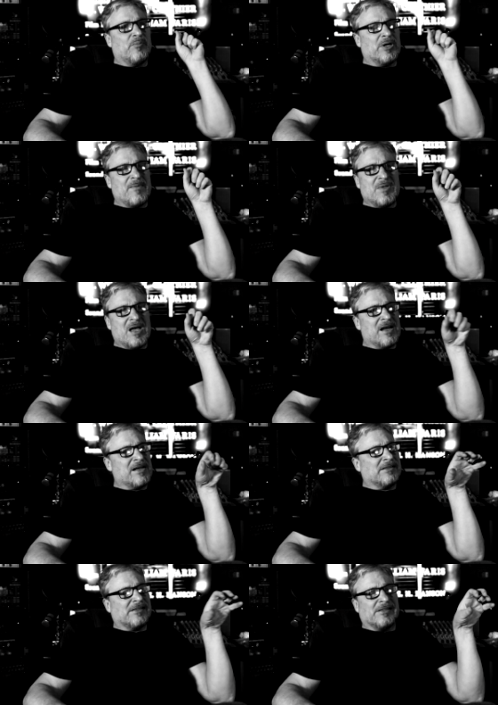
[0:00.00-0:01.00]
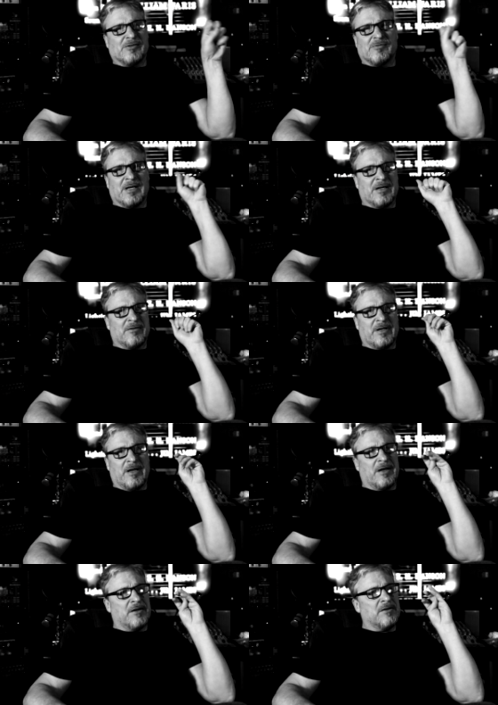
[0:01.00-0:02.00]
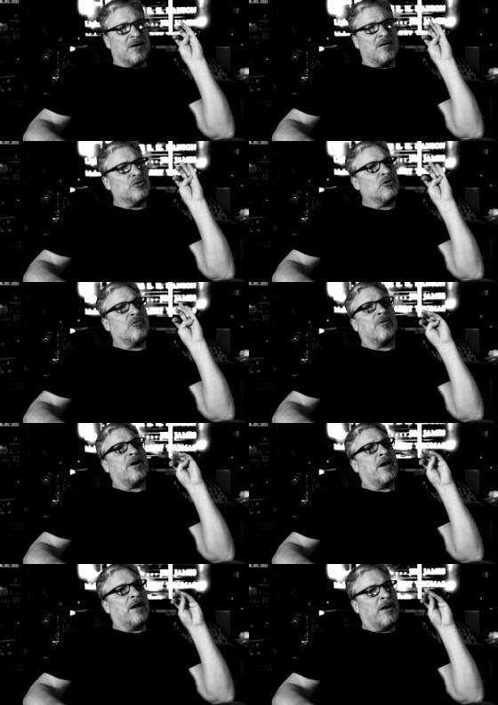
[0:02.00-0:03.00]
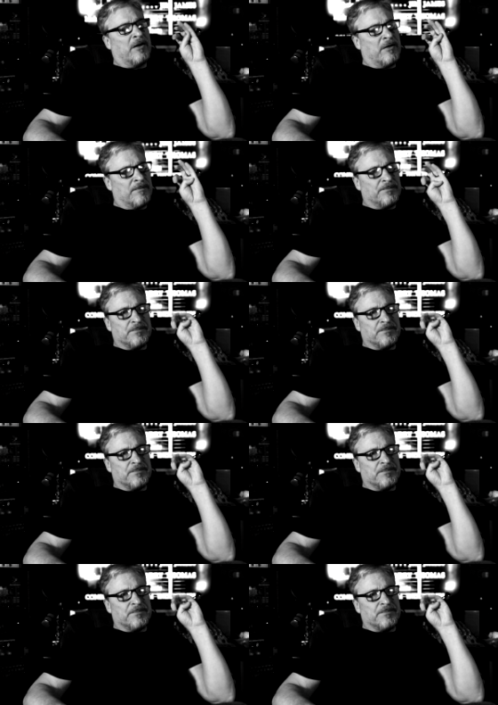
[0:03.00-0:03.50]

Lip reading: but I'm not going to sit around and color grade, and